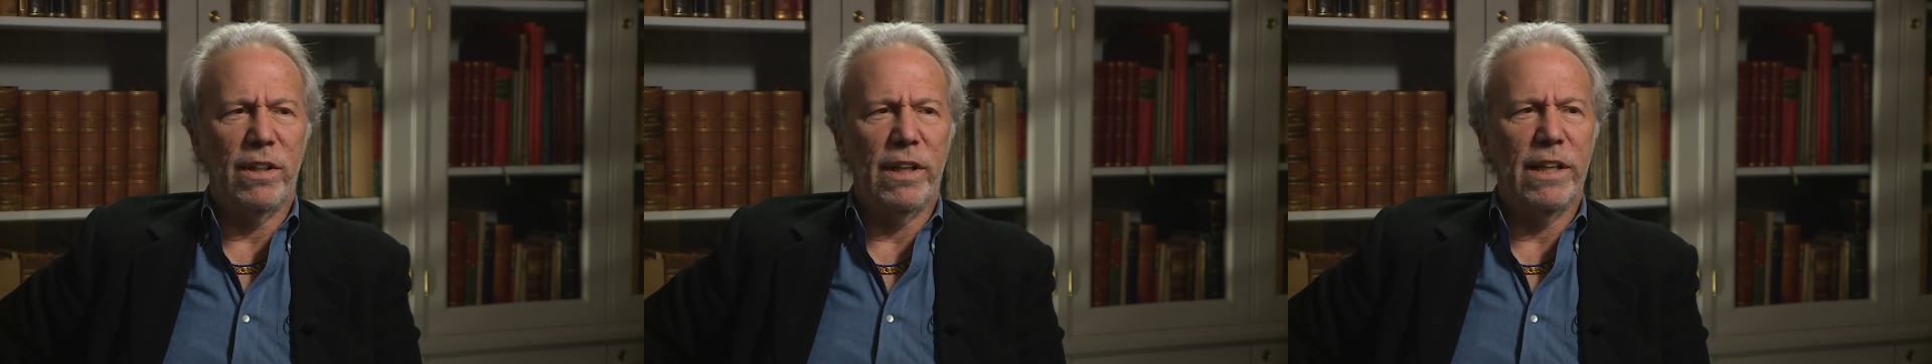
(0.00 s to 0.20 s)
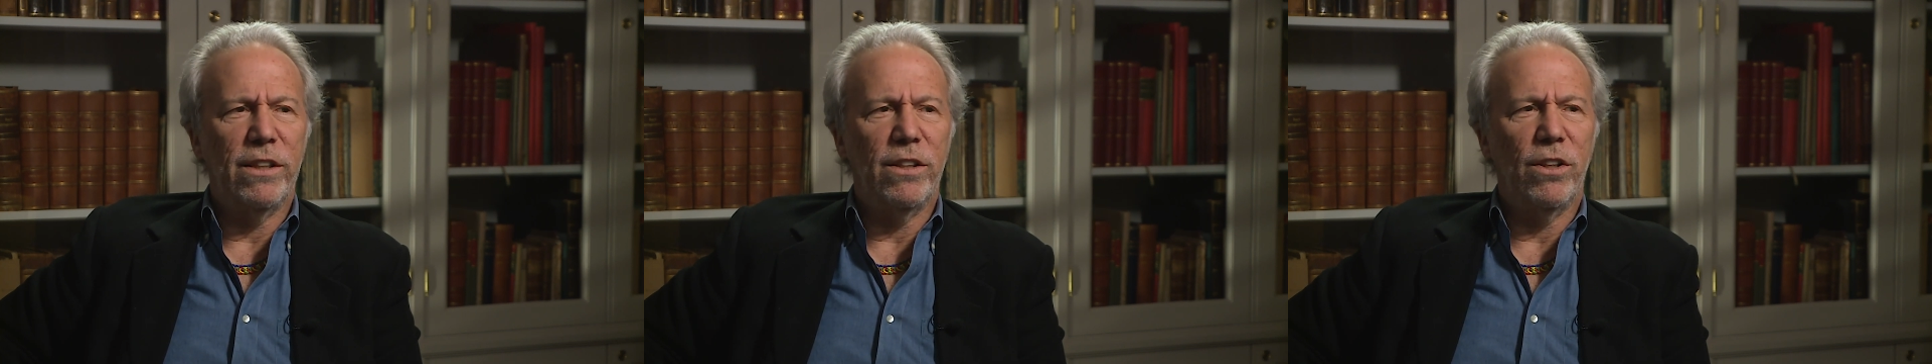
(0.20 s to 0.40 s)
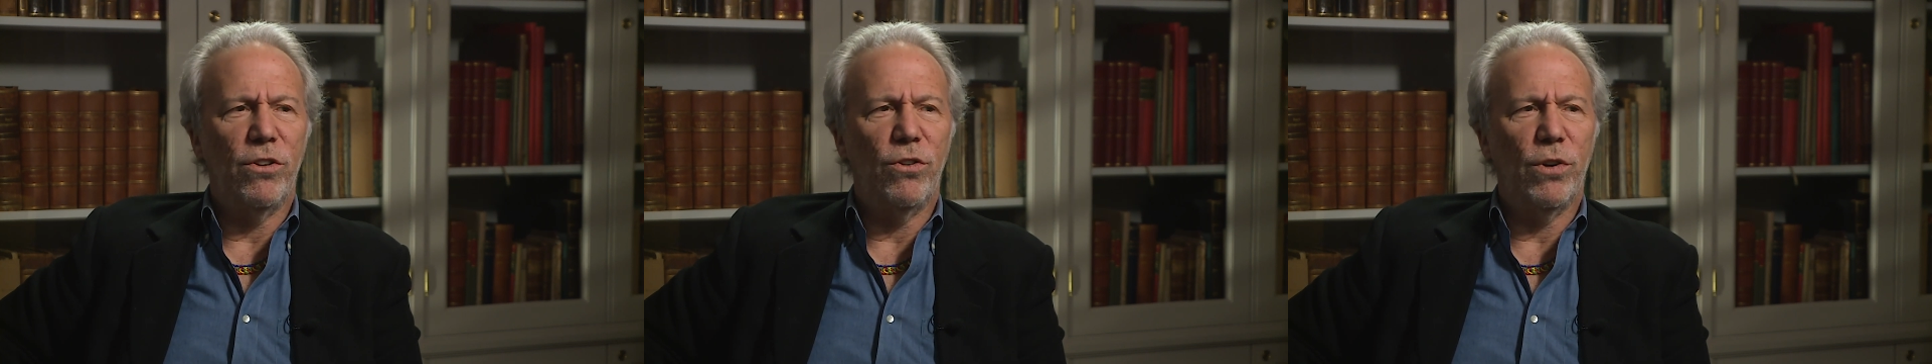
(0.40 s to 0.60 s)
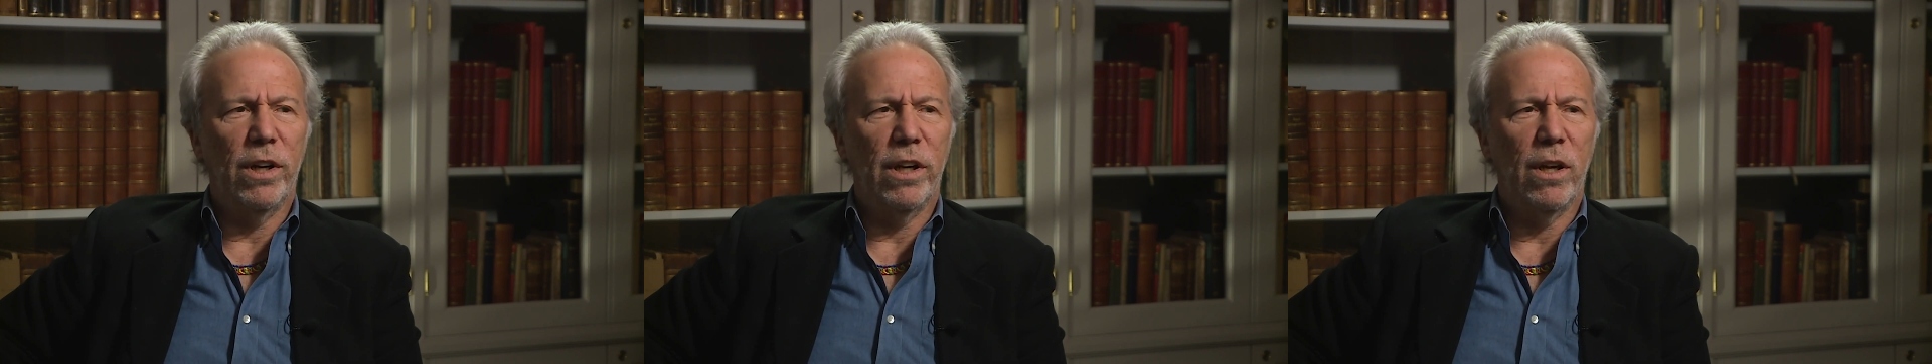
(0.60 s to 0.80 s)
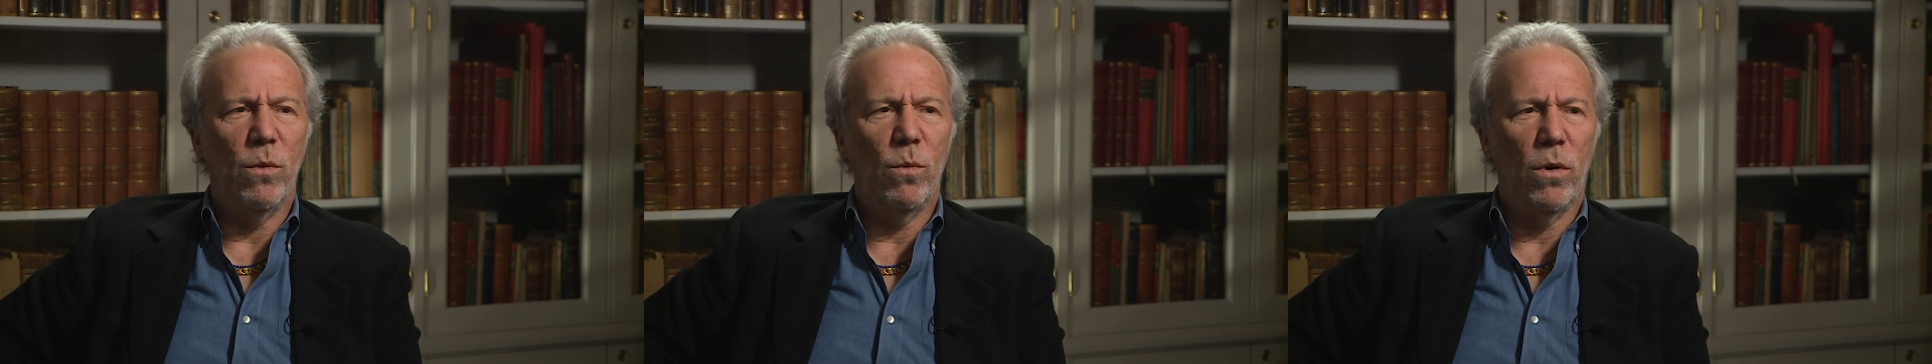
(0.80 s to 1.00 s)
lead in the
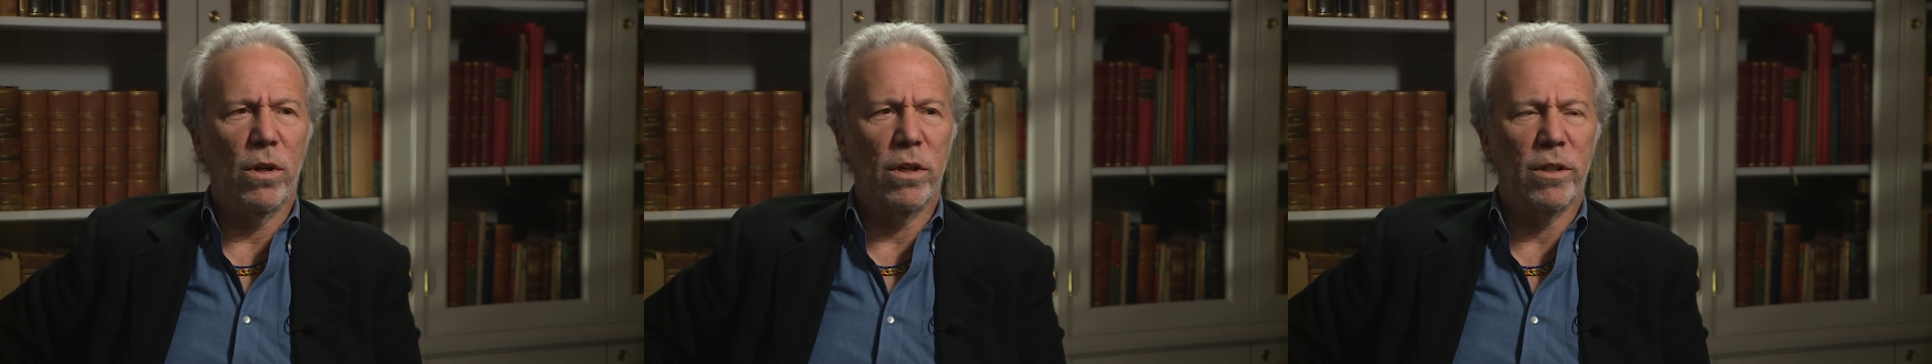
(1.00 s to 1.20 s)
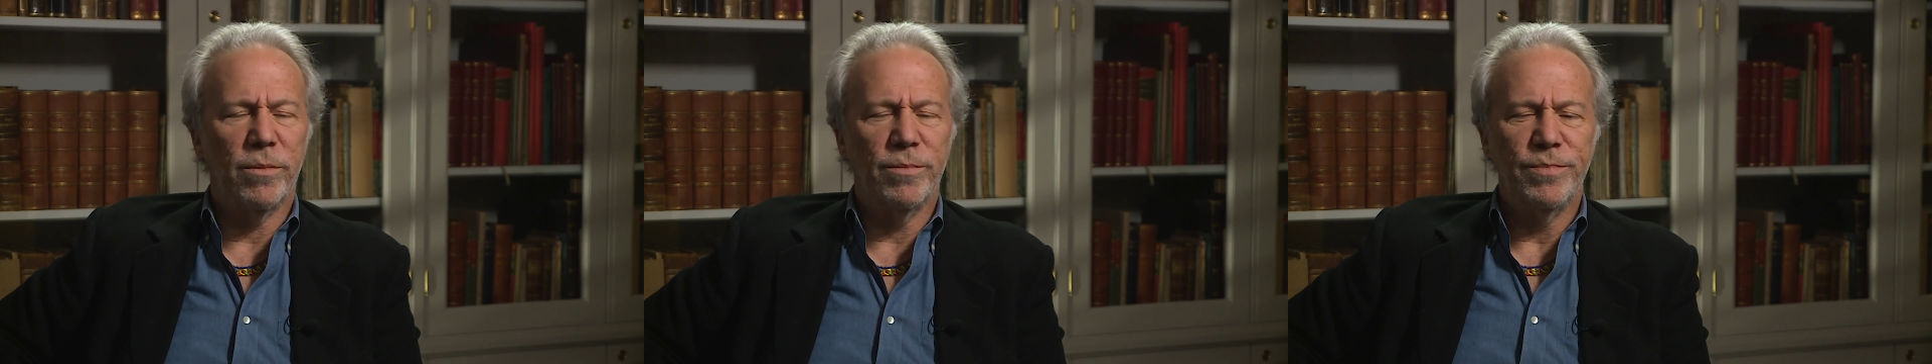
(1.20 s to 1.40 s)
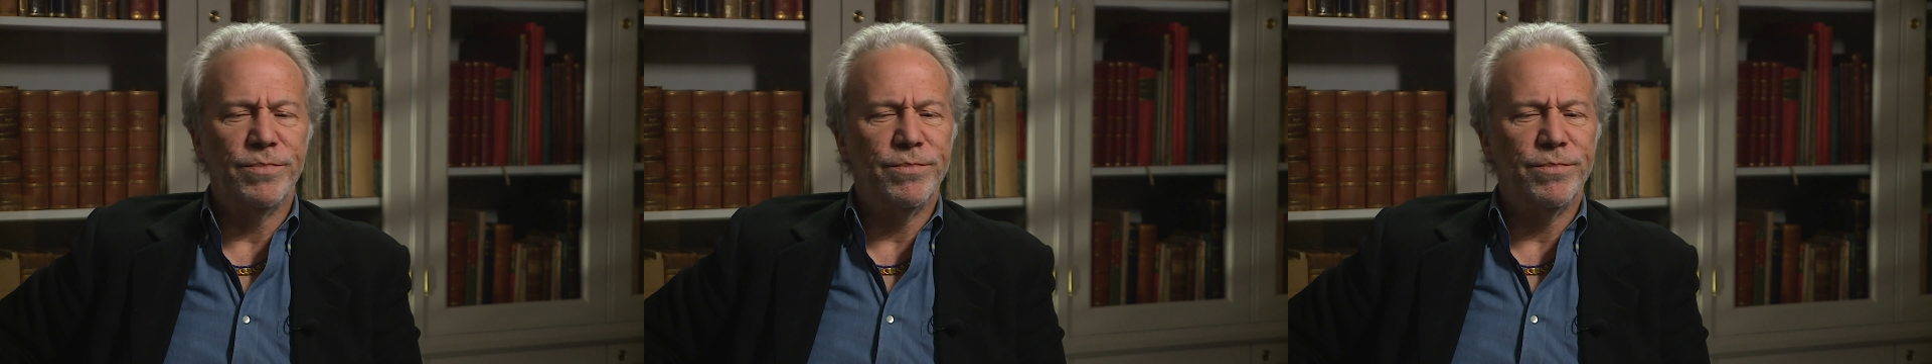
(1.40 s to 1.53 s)
drinking water.